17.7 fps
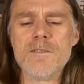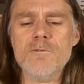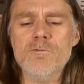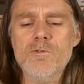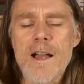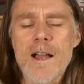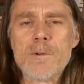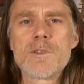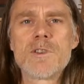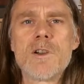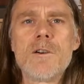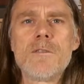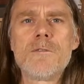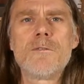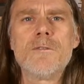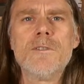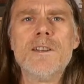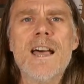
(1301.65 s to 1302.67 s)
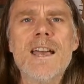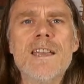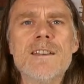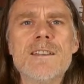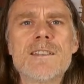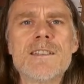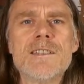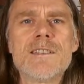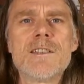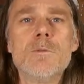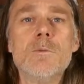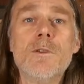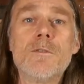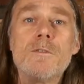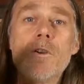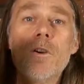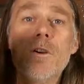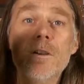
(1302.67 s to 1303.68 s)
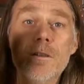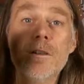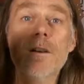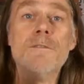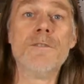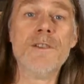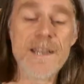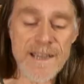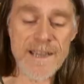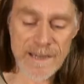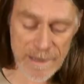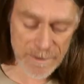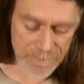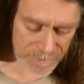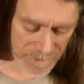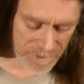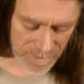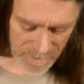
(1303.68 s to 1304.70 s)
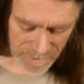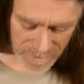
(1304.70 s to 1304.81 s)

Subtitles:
route off layers until we've got a veneer left.